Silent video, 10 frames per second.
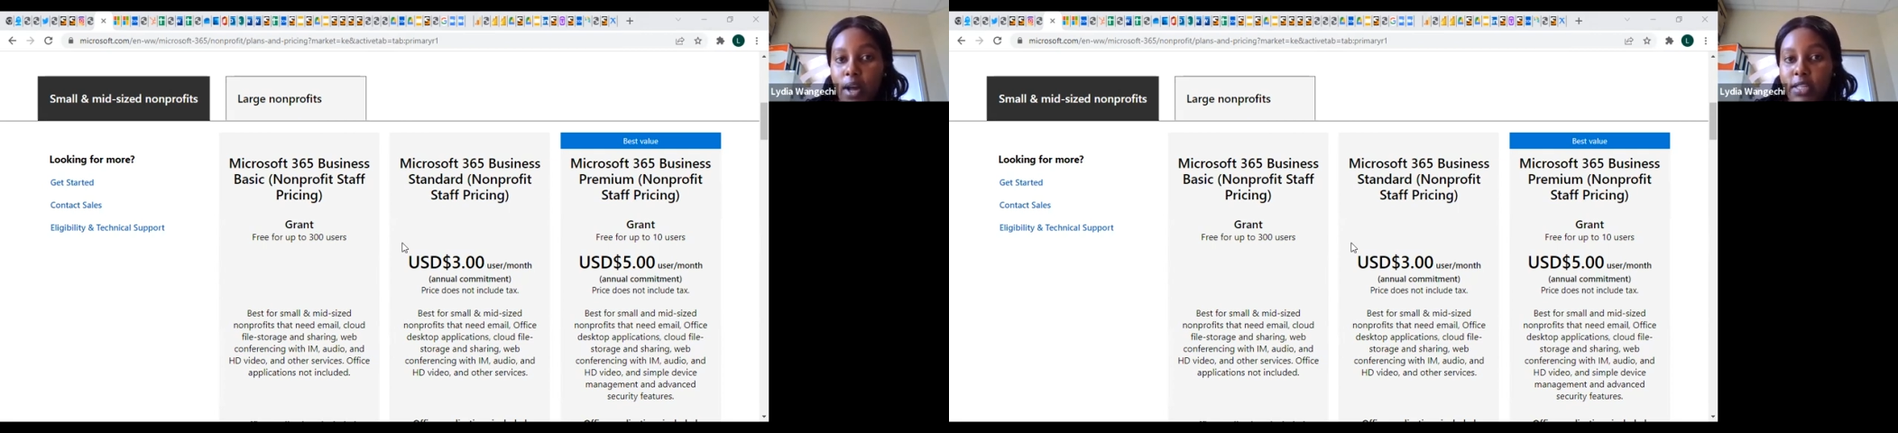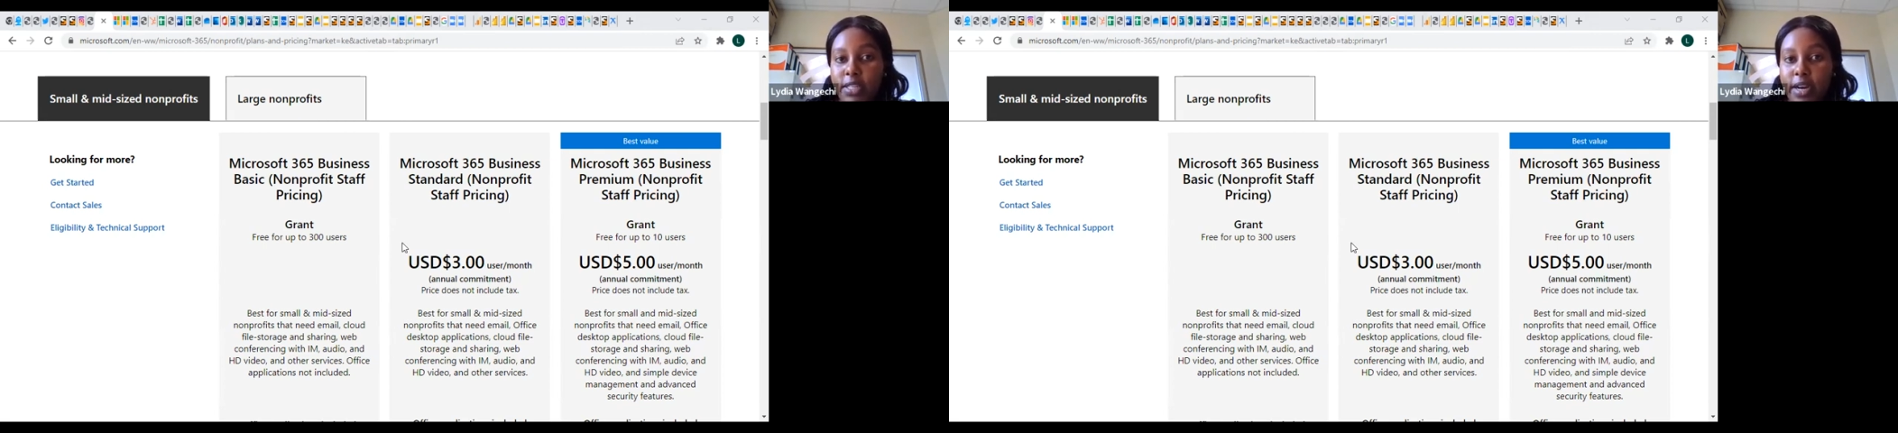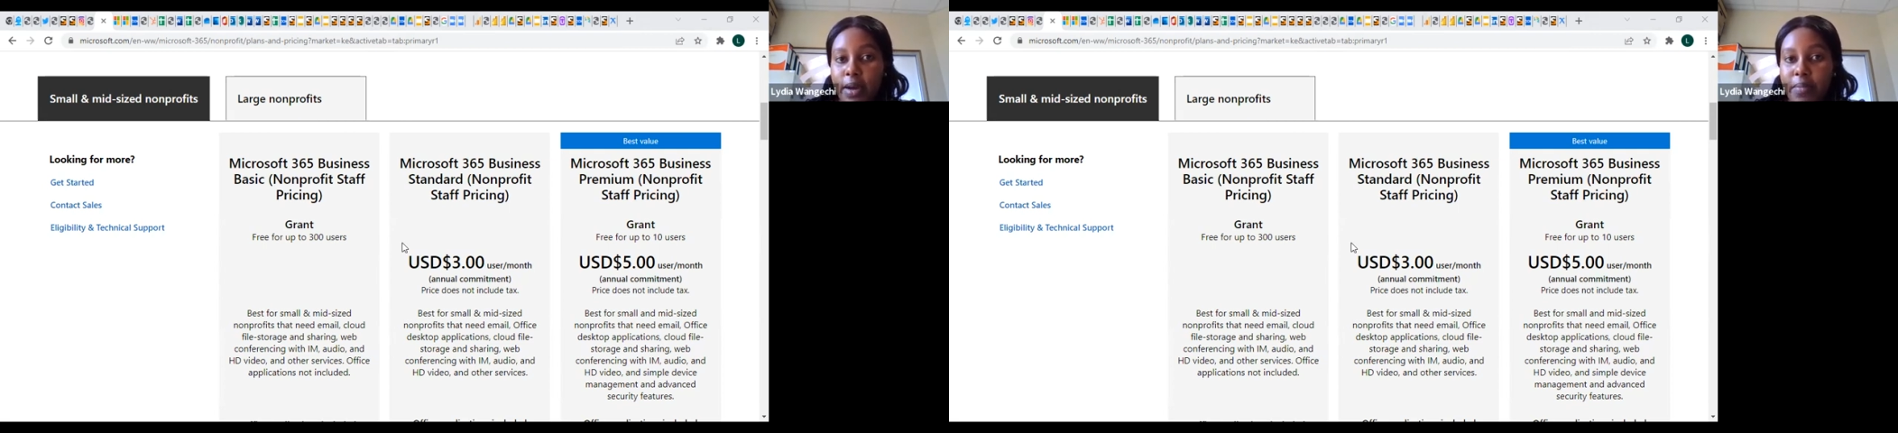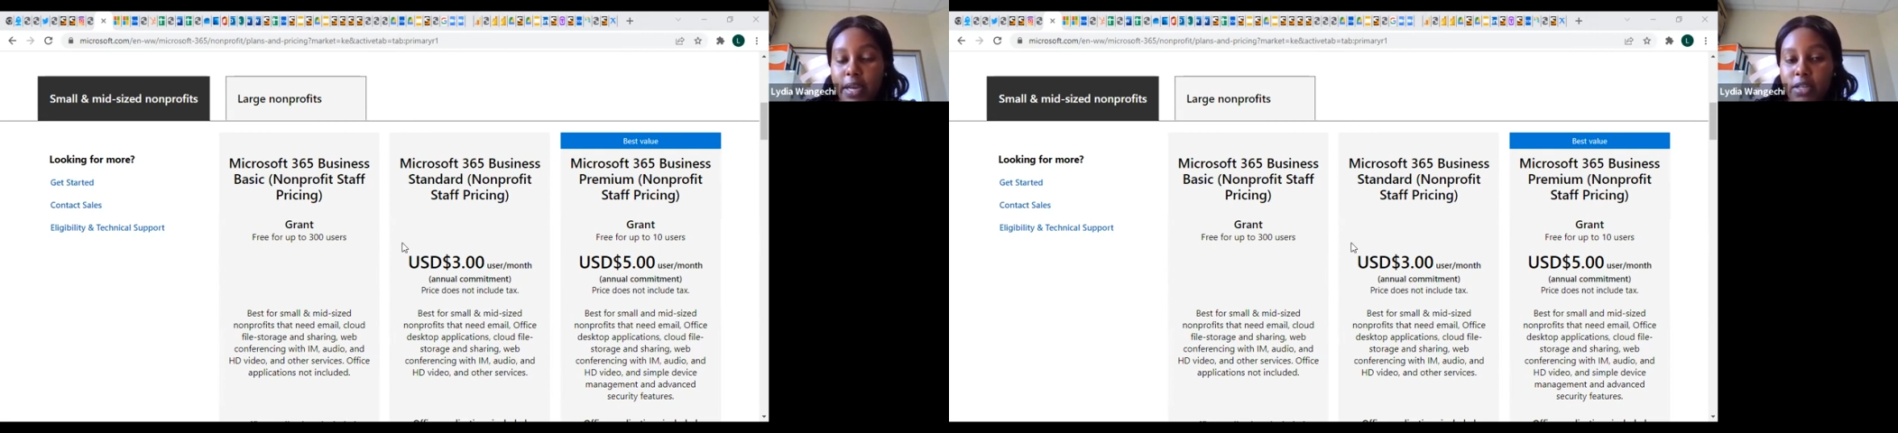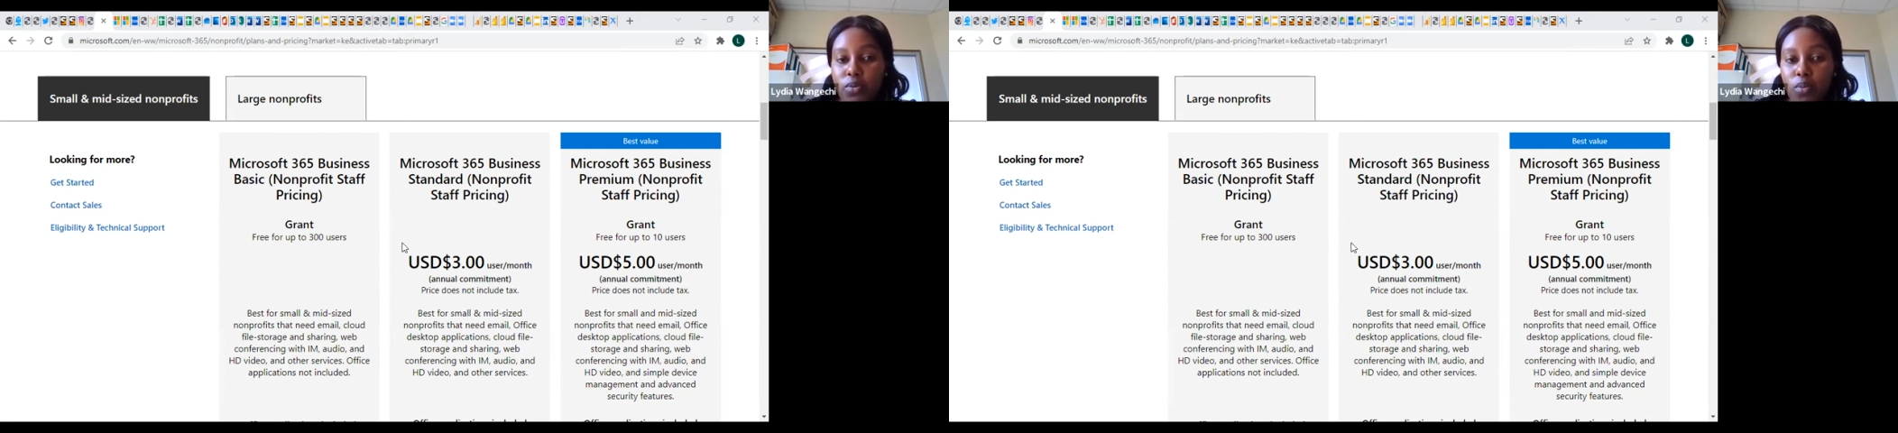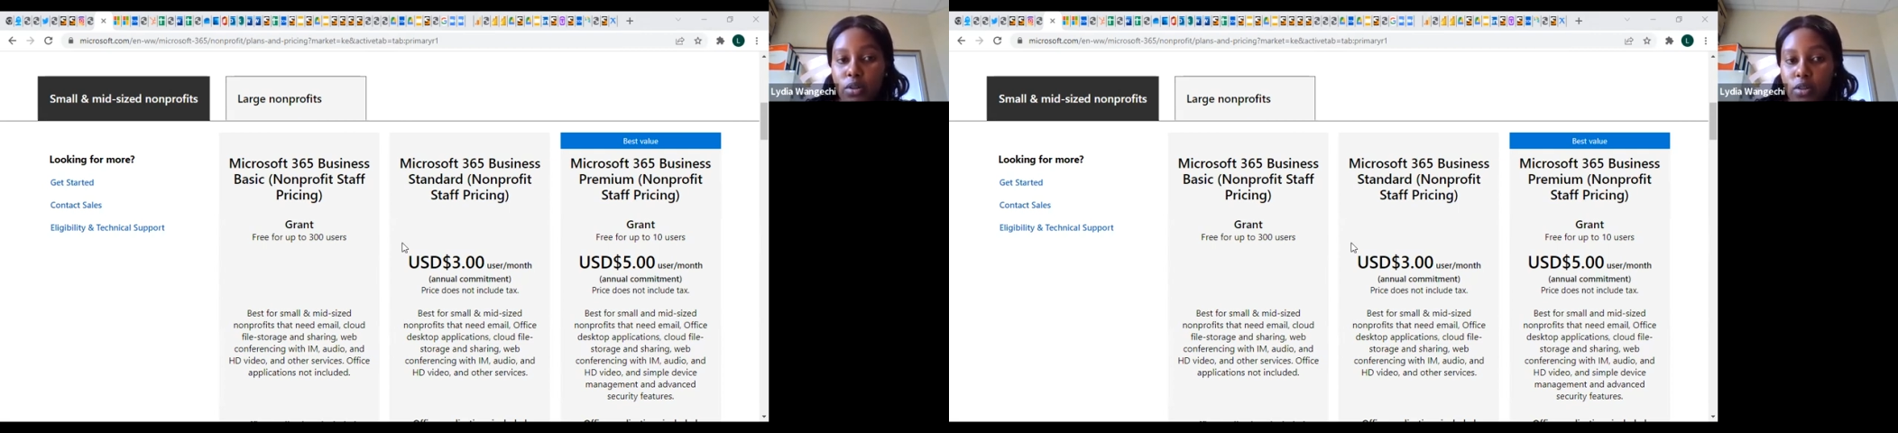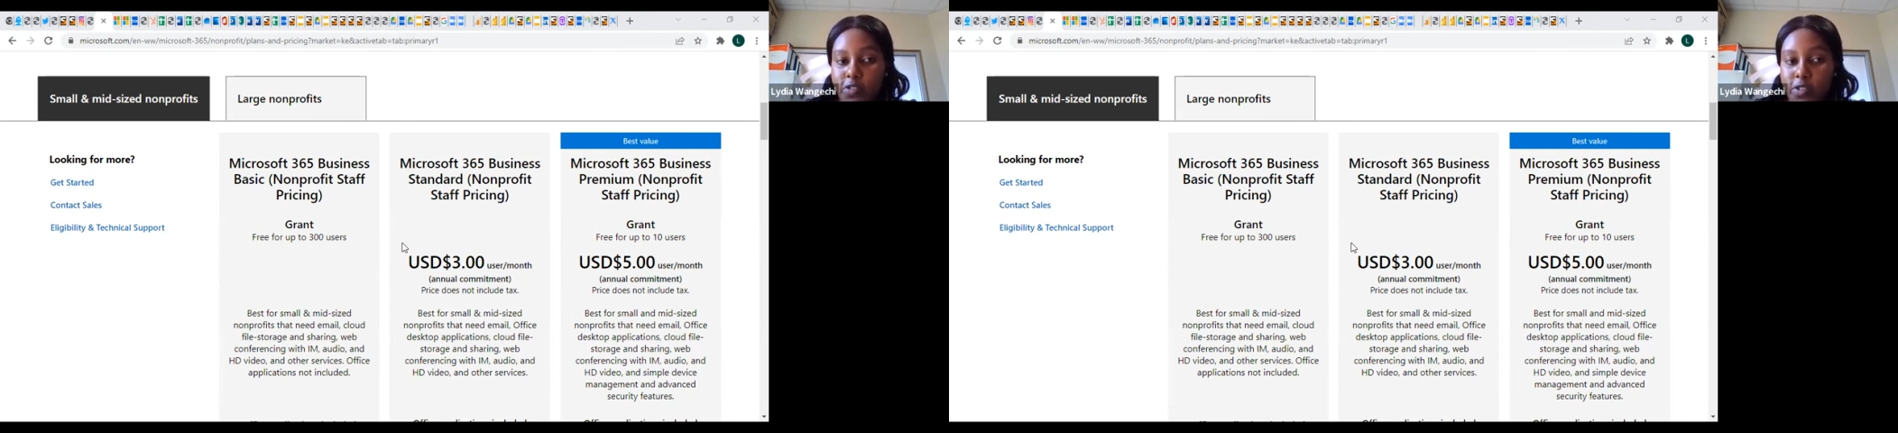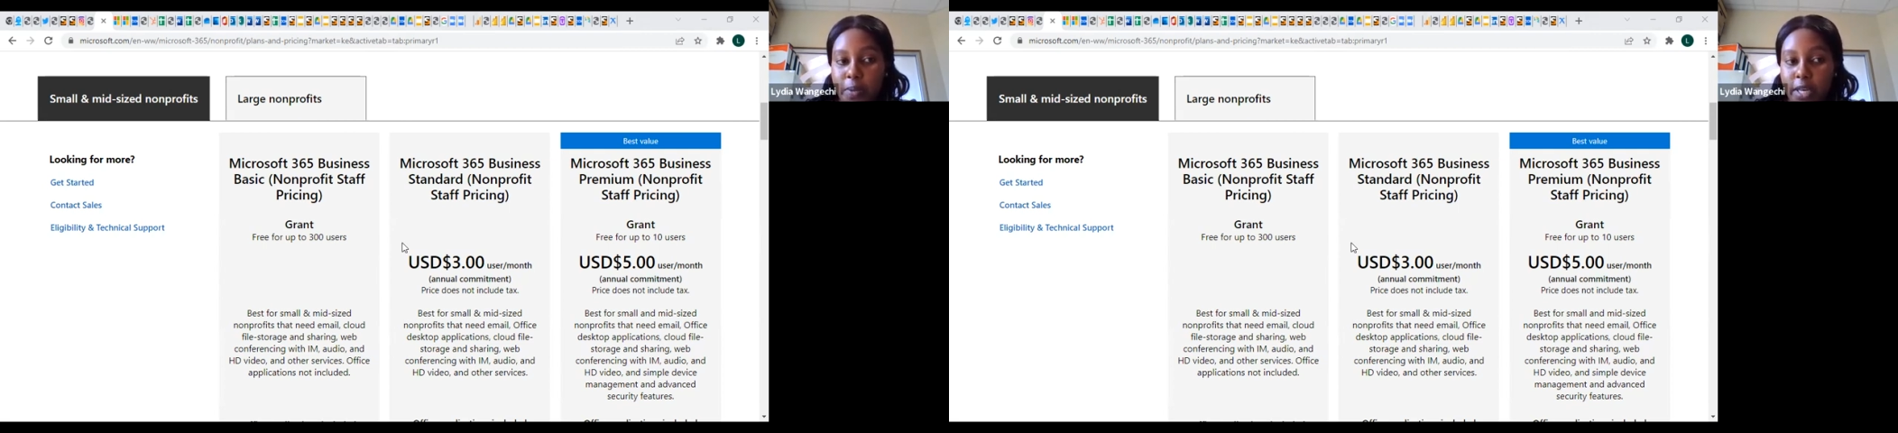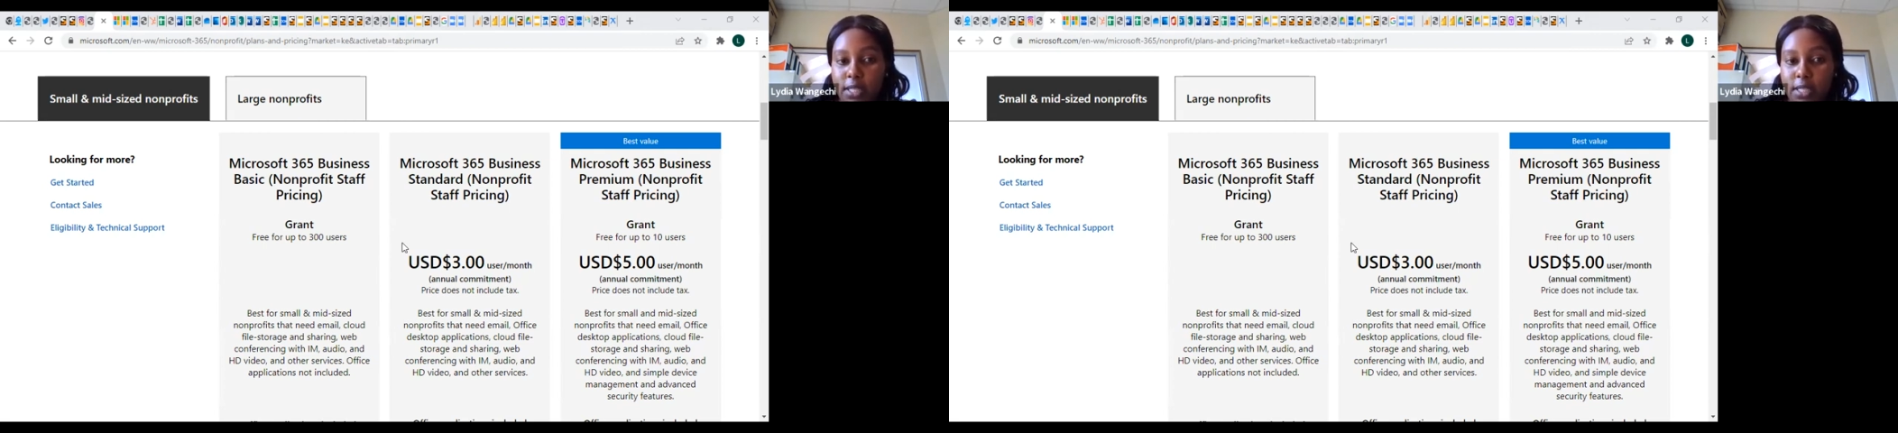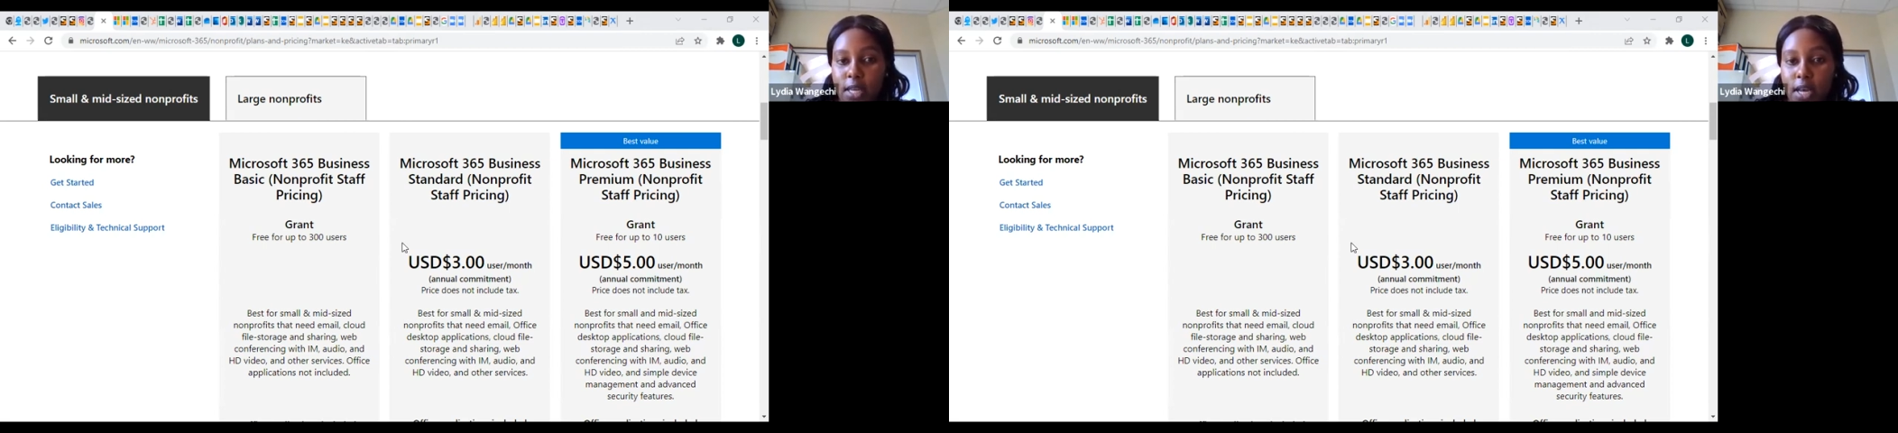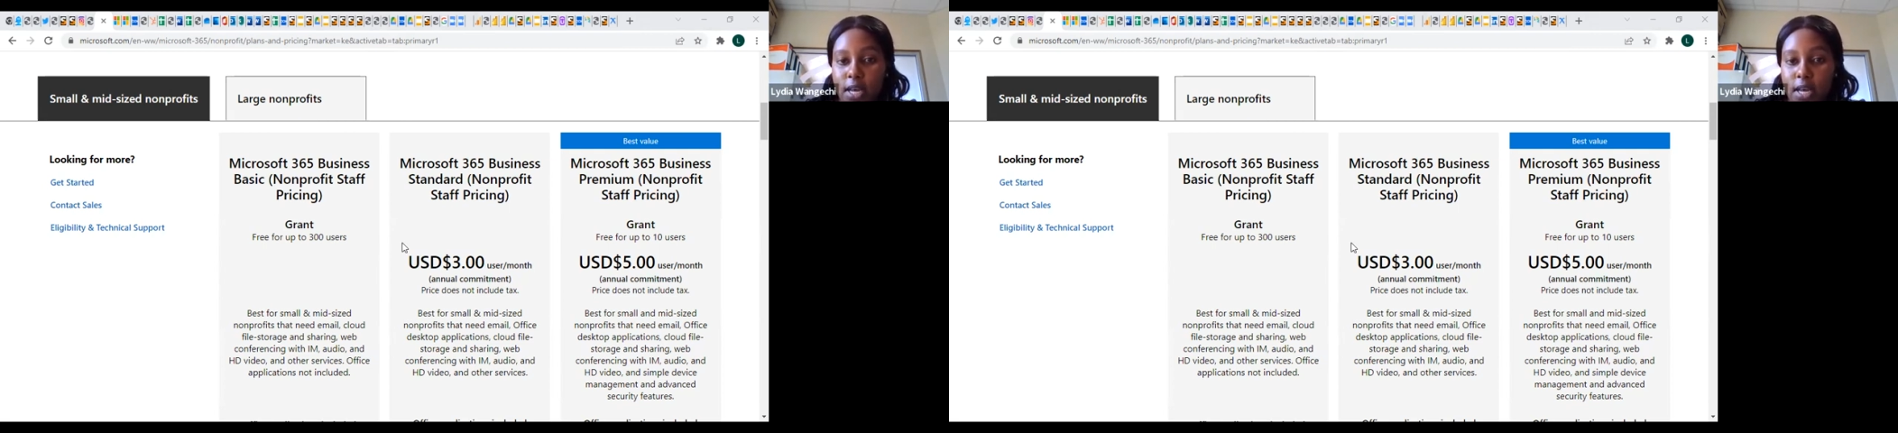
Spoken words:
terabyte worth of space